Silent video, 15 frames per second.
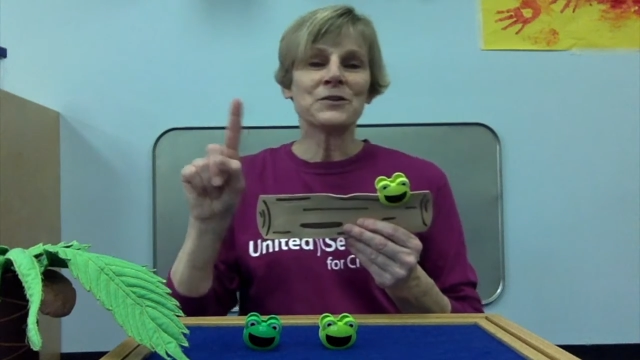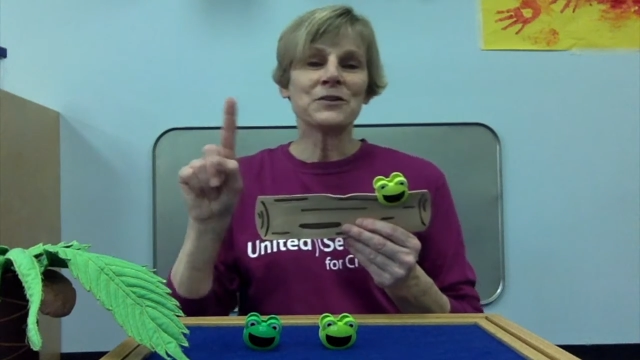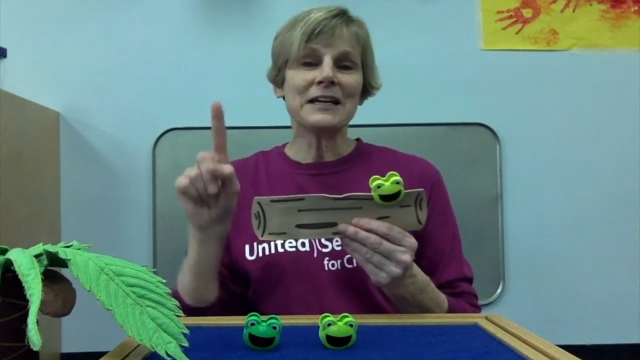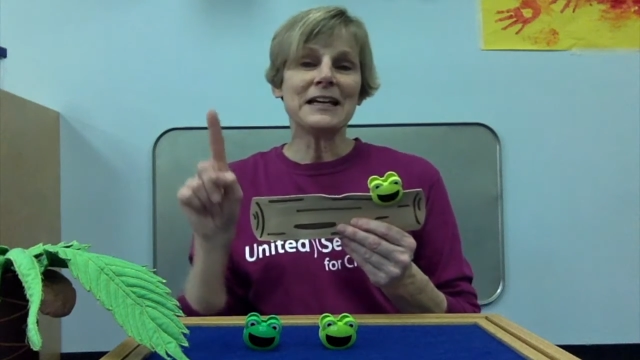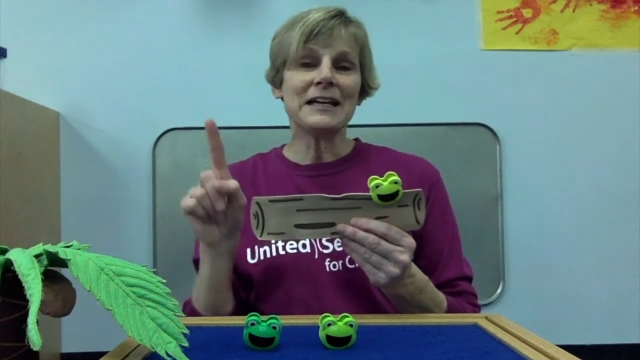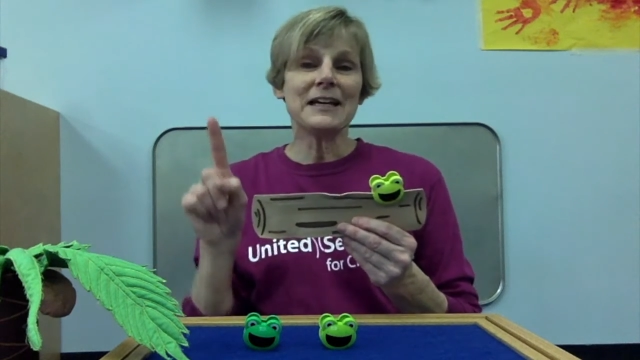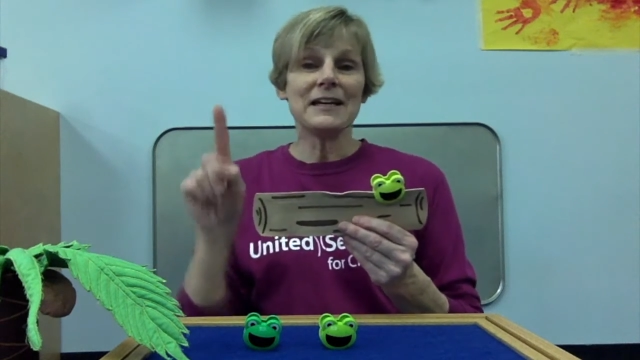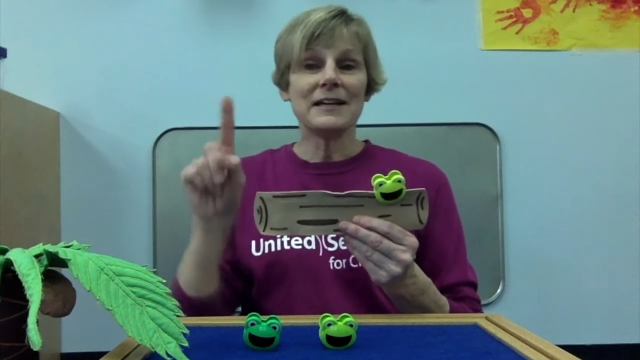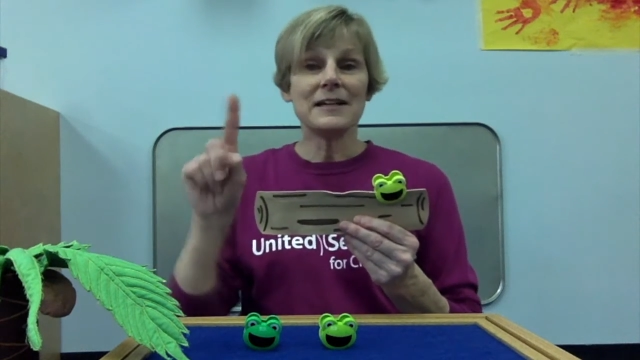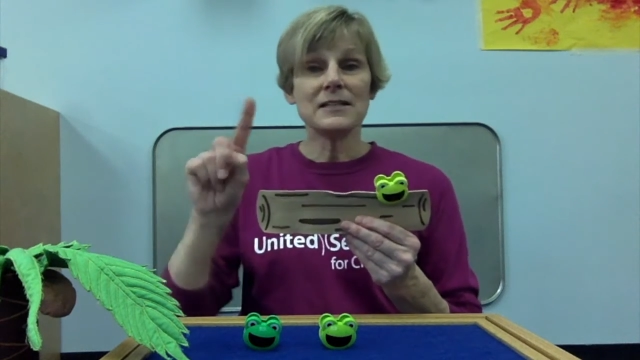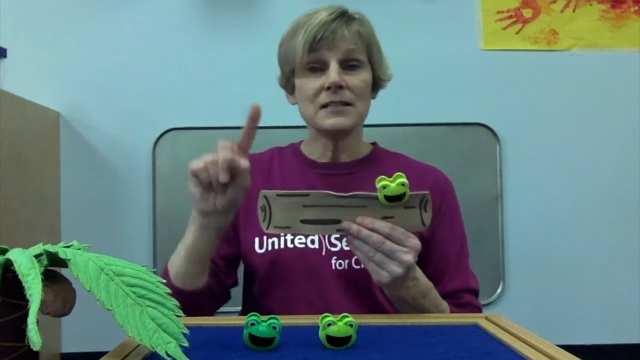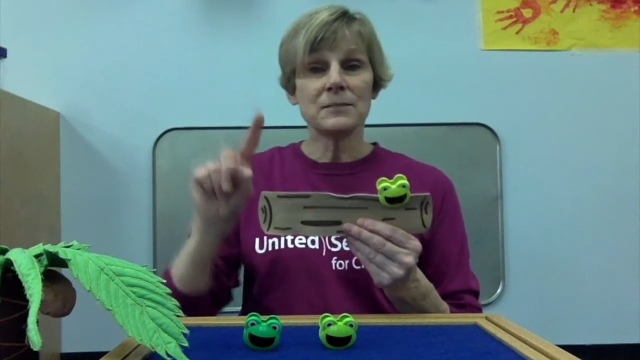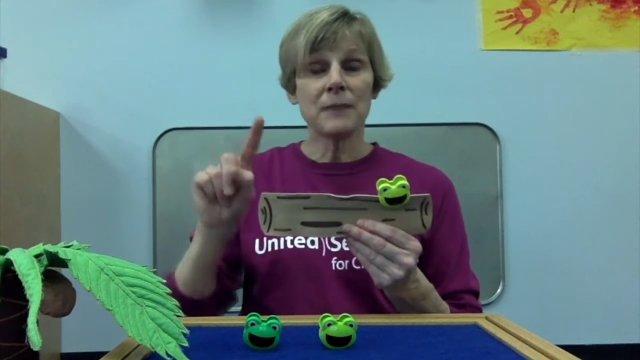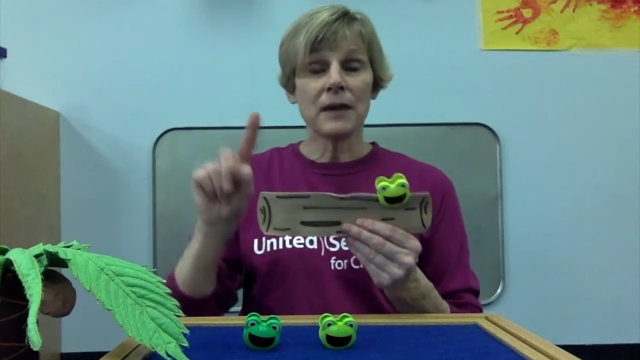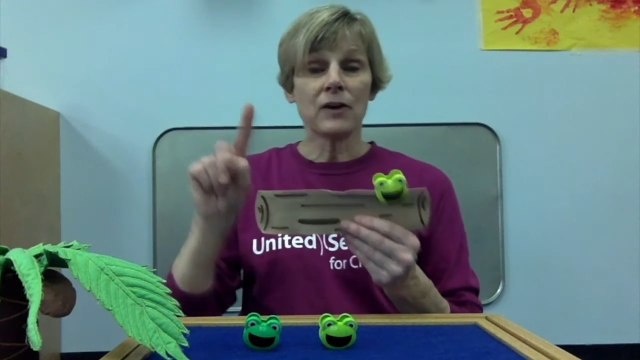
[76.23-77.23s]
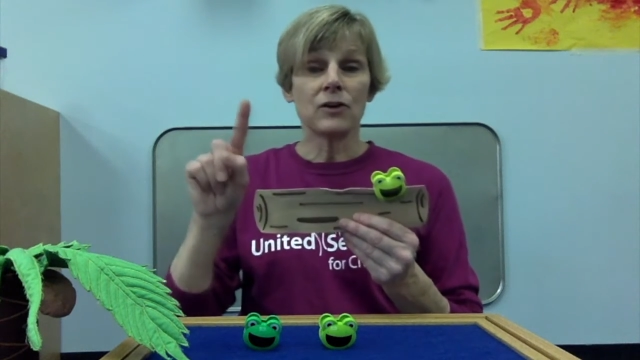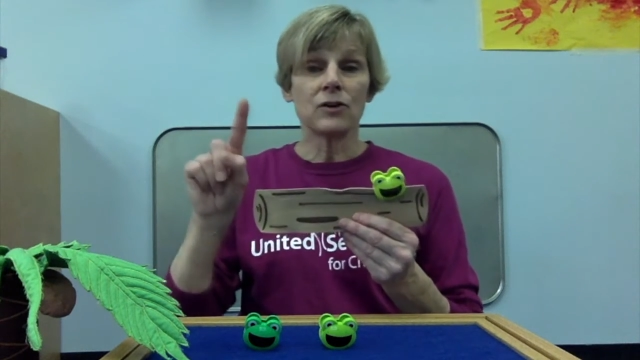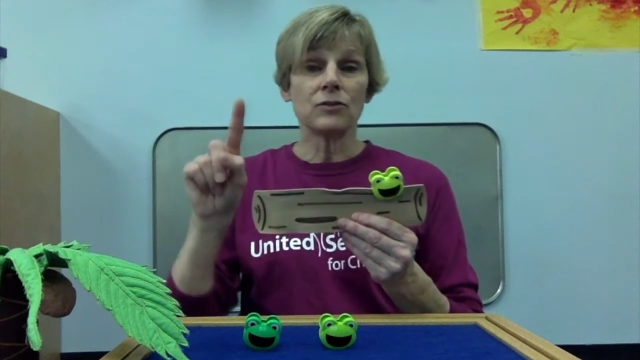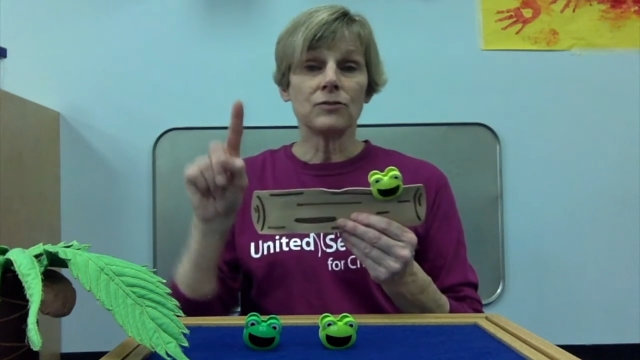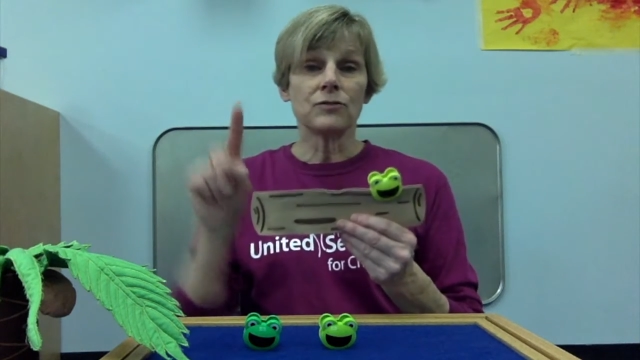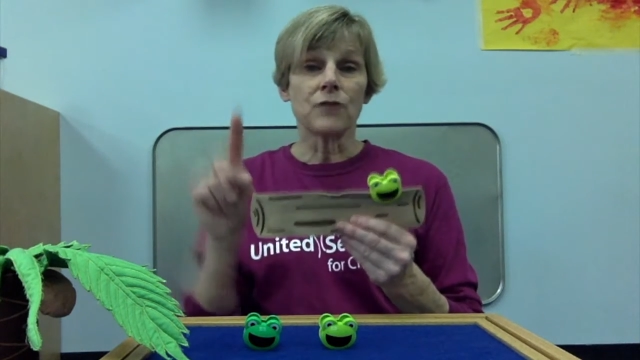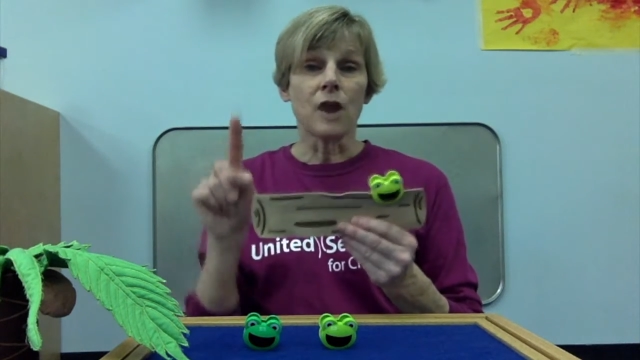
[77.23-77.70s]
green and
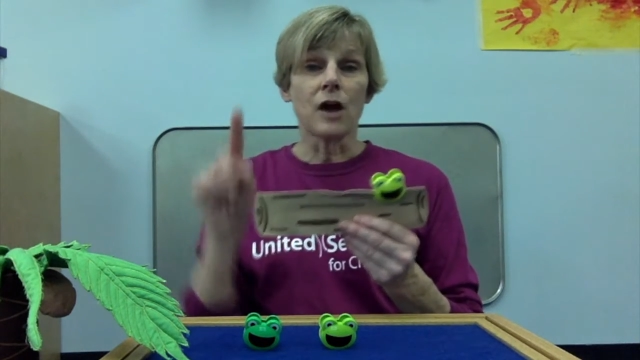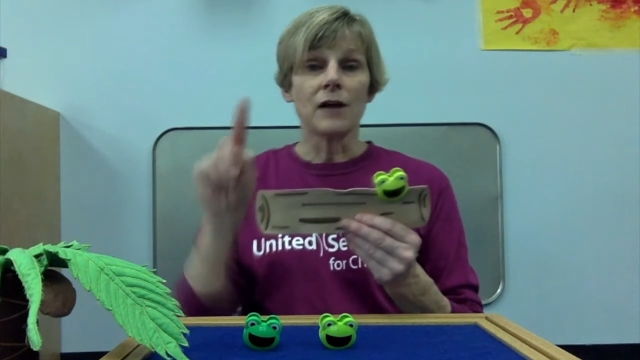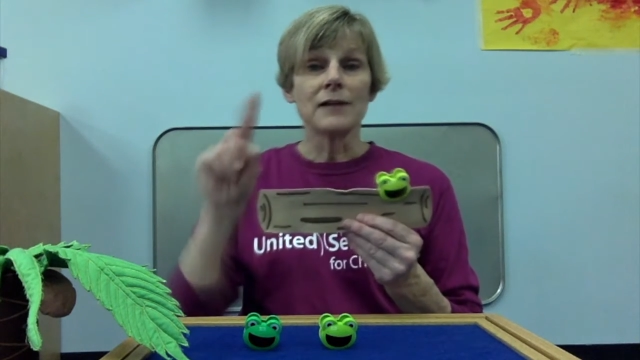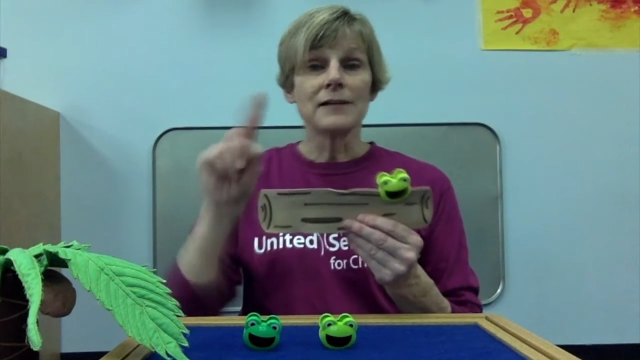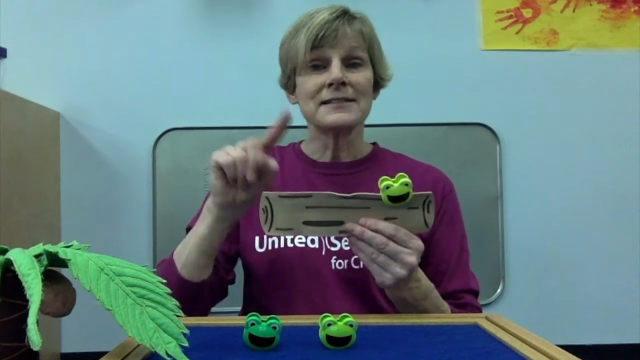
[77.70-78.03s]
speckled frog